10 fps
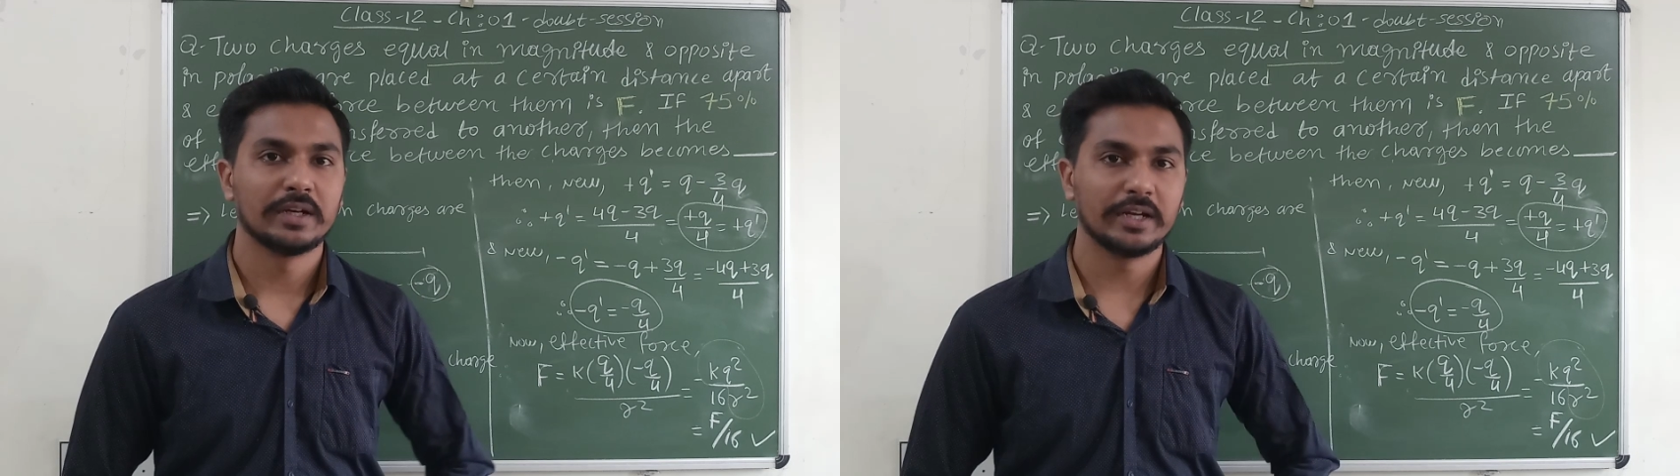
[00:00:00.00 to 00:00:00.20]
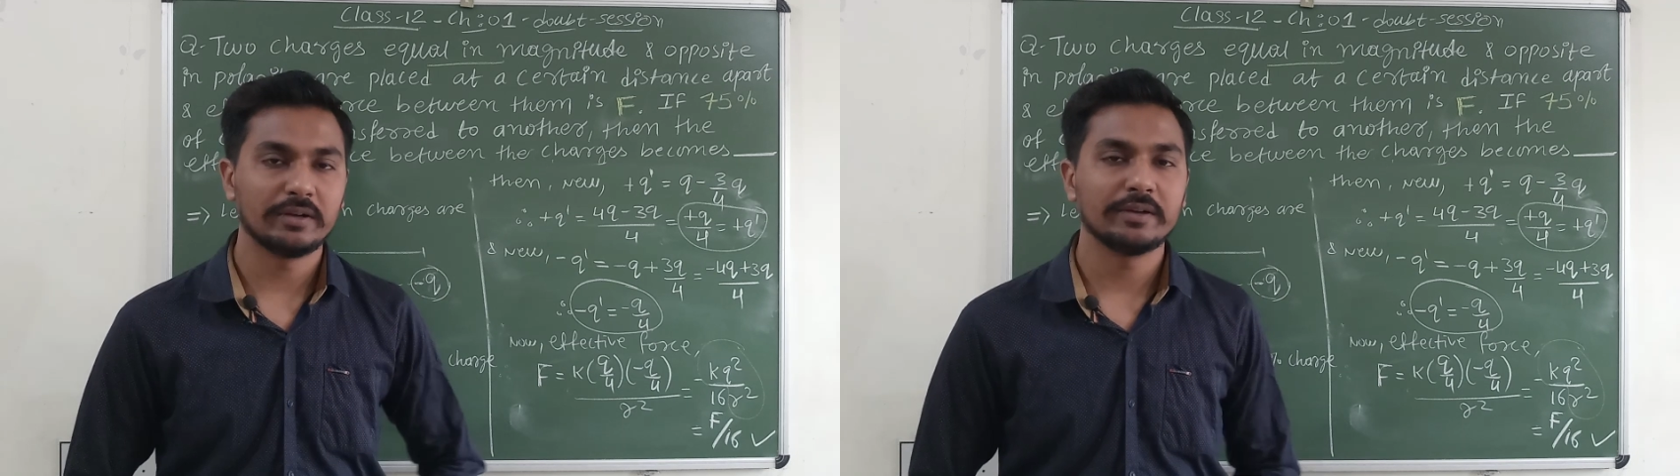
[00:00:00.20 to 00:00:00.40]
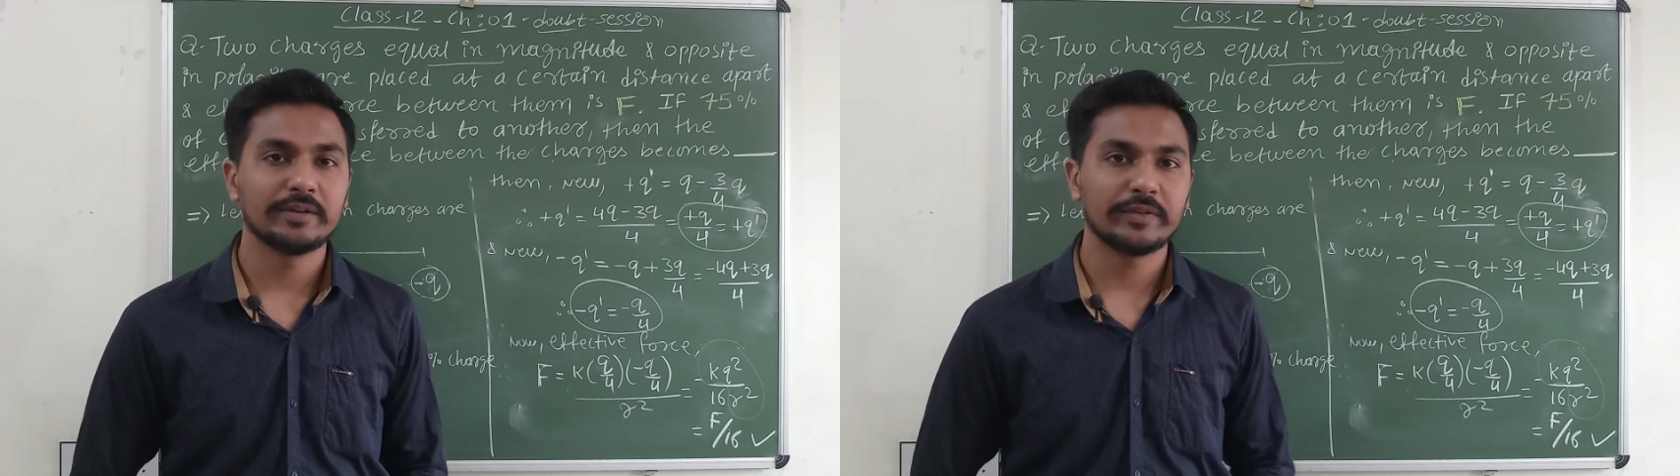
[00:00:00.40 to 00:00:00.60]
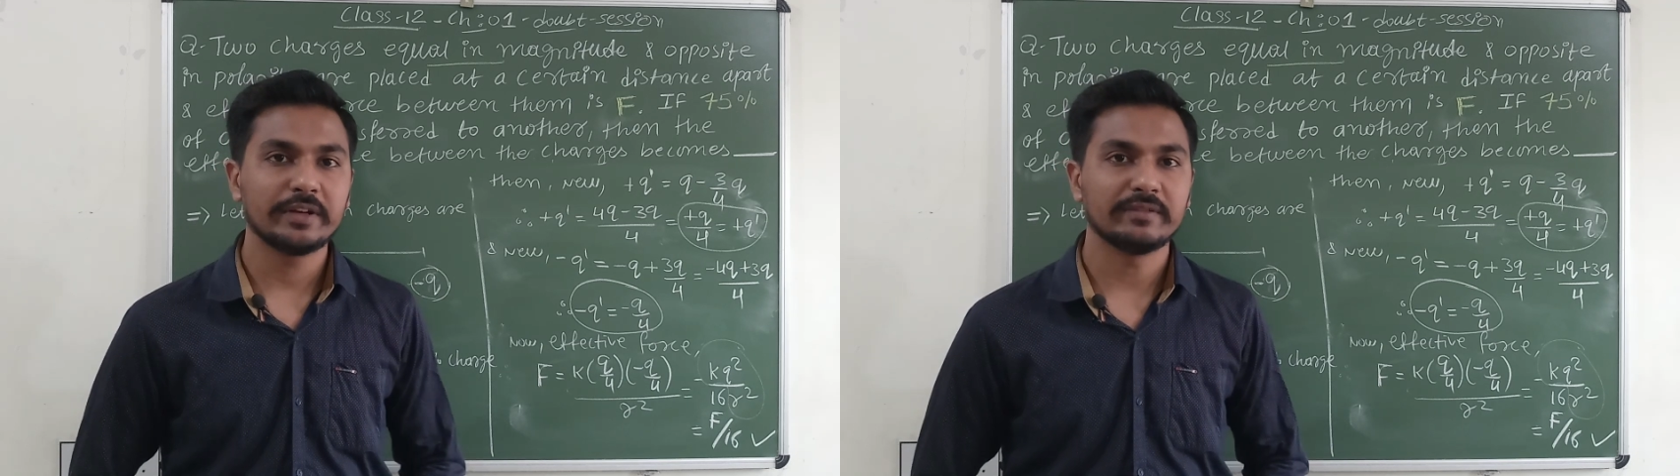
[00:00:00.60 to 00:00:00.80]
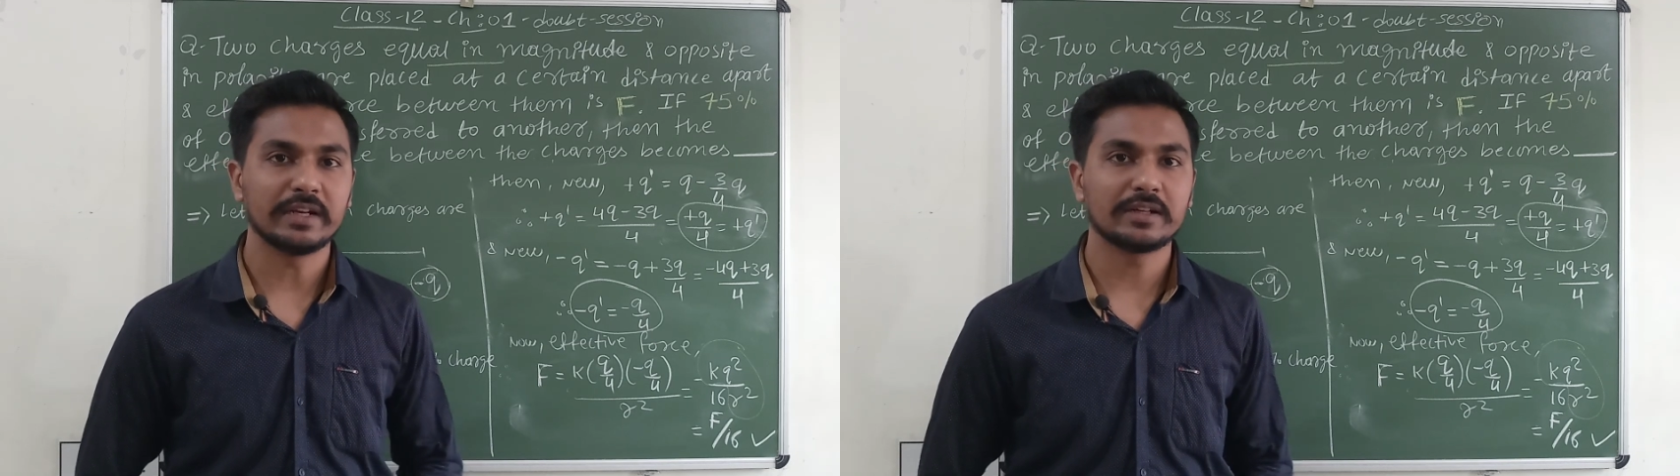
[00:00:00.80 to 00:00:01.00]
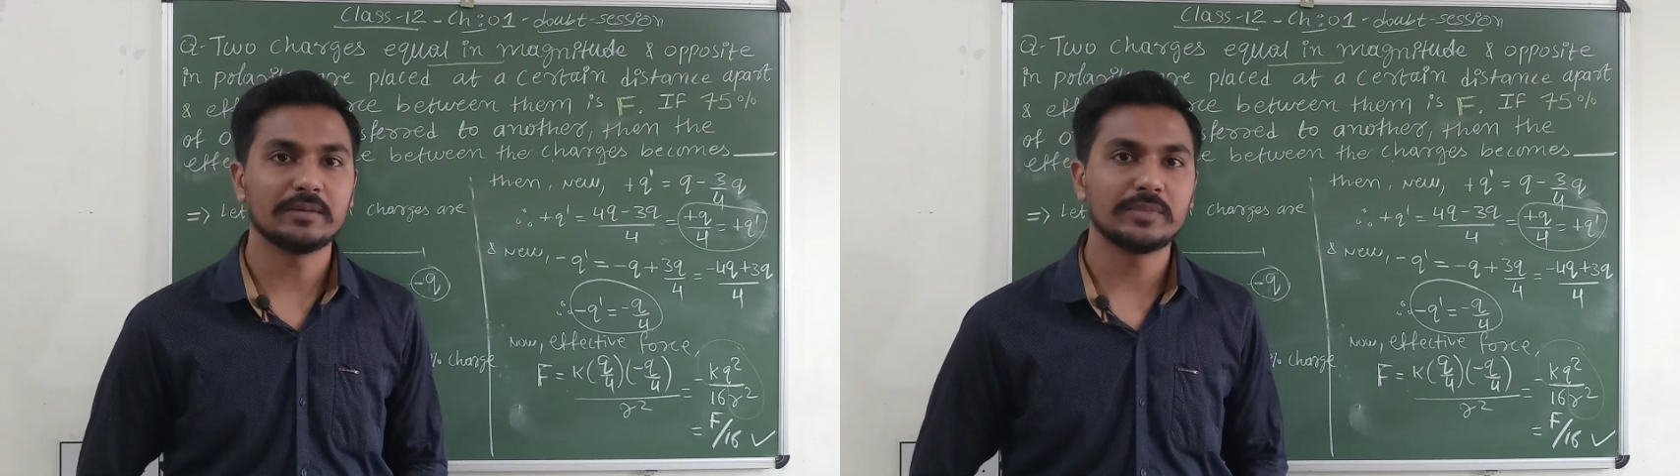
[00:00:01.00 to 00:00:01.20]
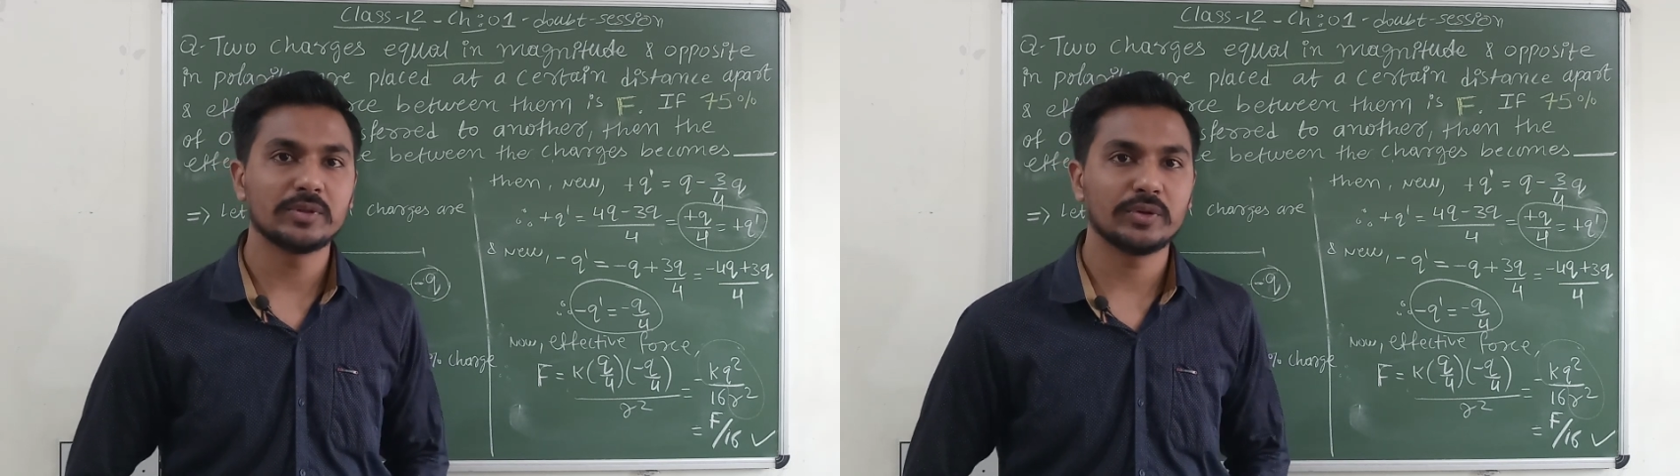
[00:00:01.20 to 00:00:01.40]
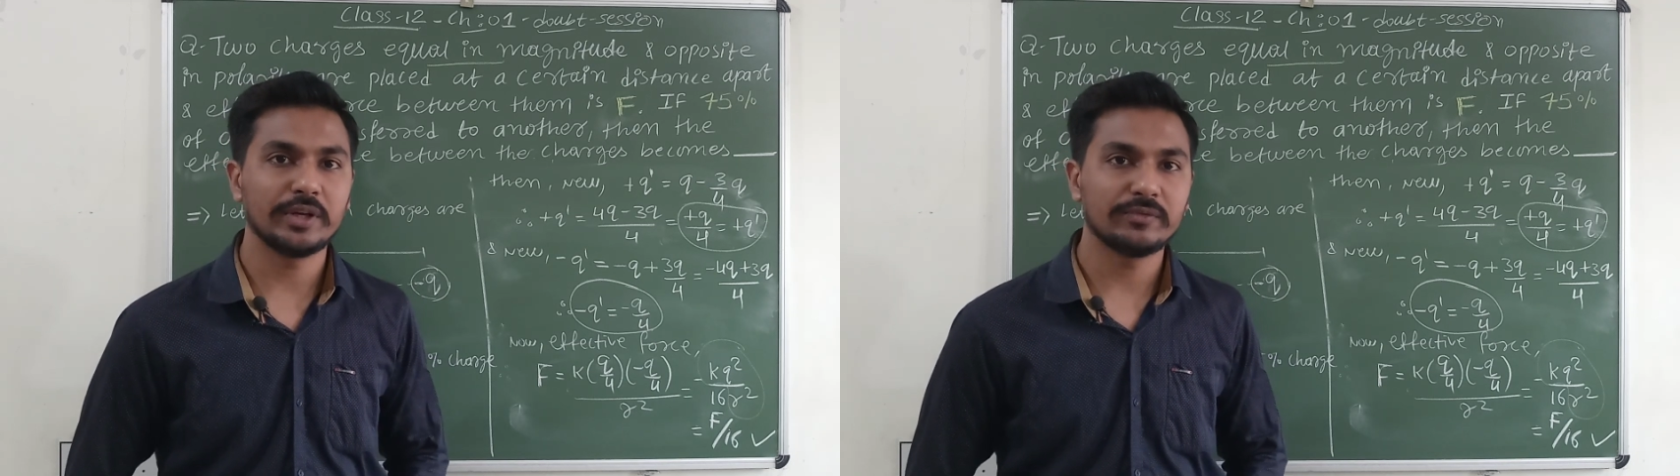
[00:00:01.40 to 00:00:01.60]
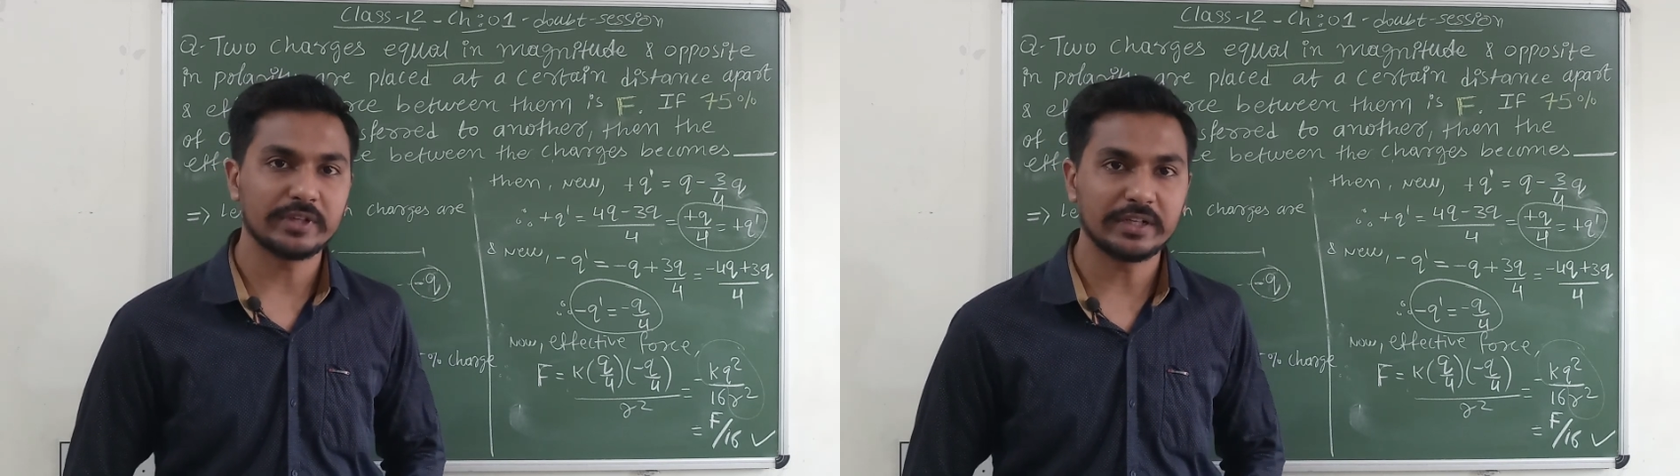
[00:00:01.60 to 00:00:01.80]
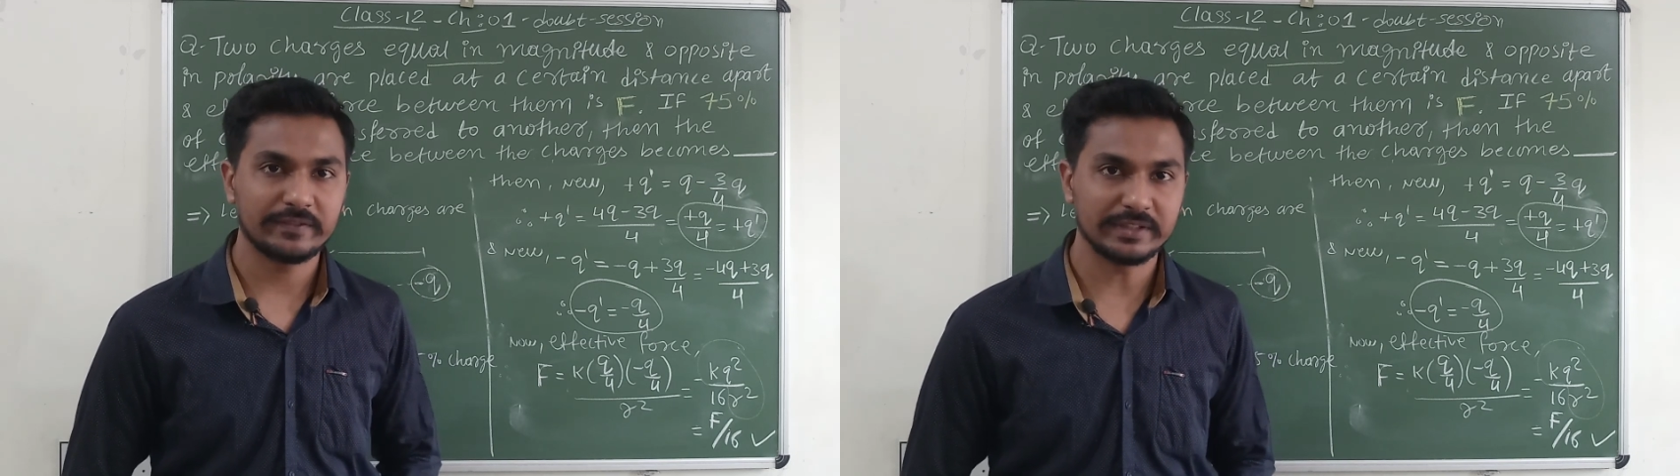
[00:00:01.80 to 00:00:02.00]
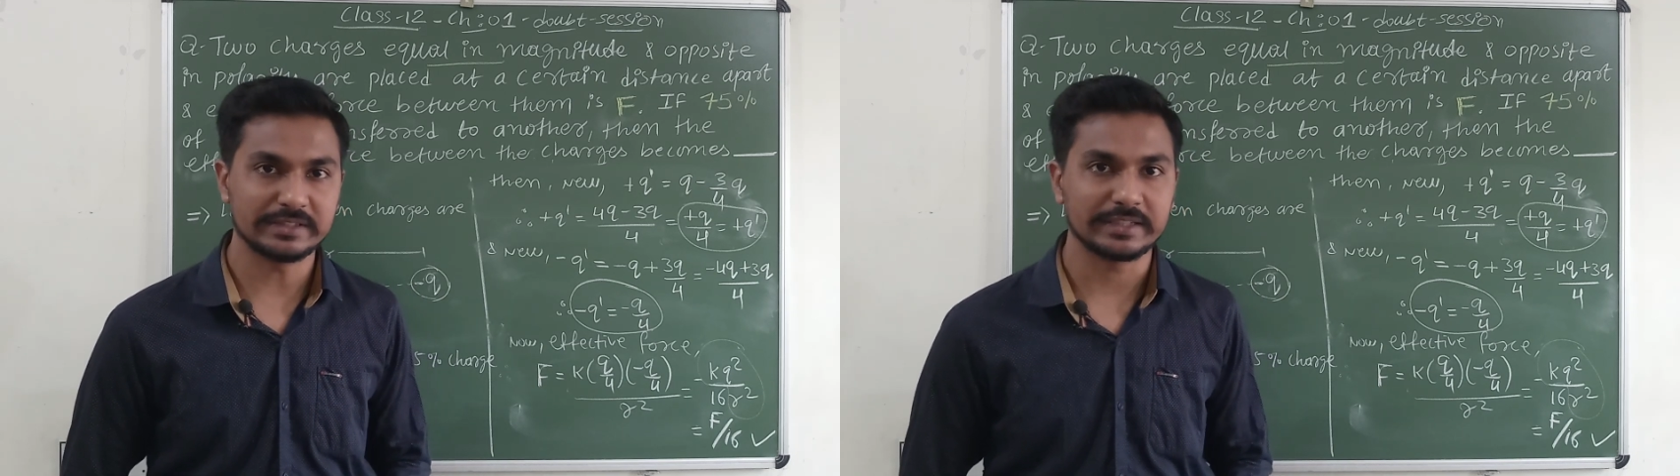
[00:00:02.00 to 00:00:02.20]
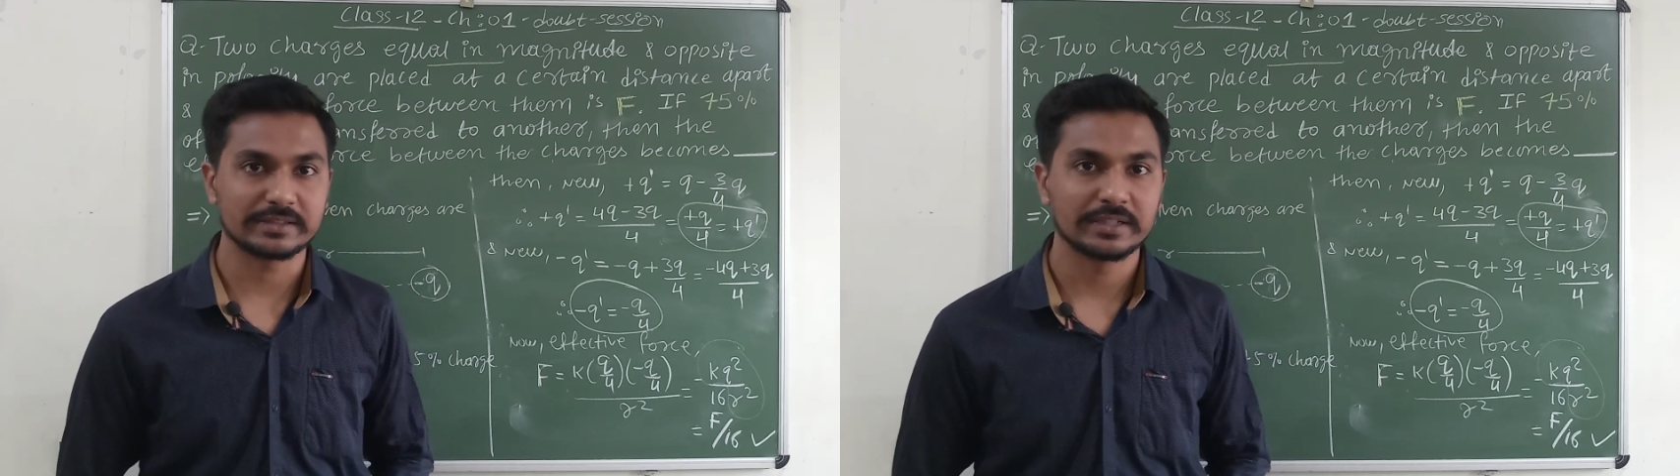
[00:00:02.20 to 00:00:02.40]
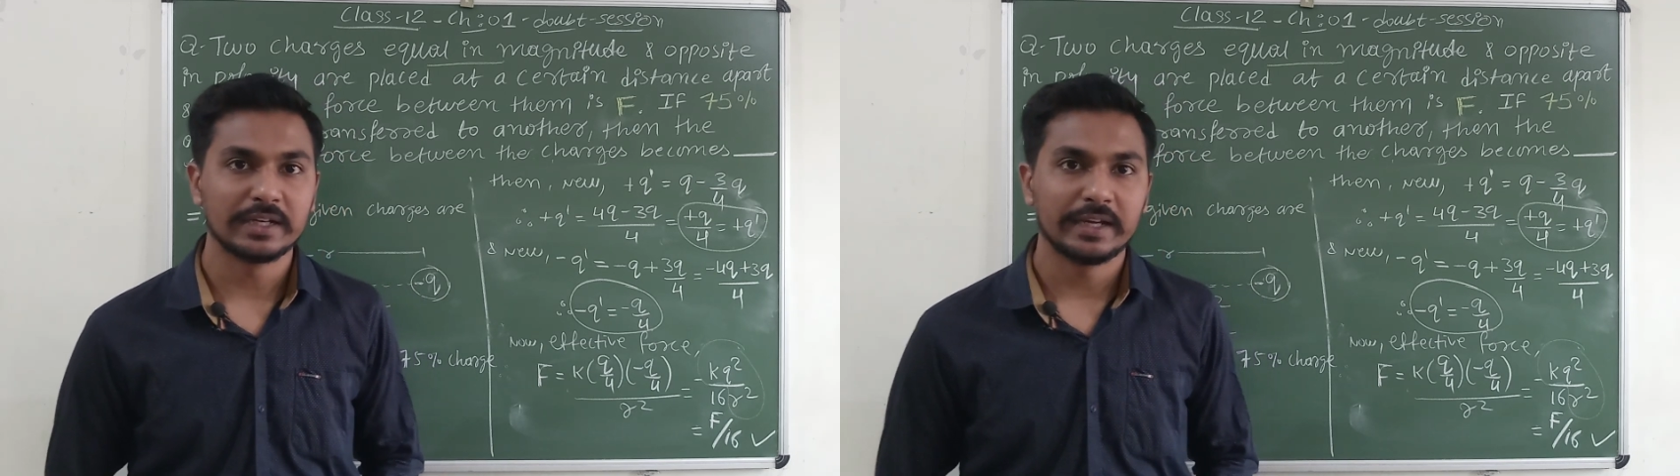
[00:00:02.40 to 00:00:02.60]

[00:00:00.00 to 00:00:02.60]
Hello everyone, welcome to Infinity Physics.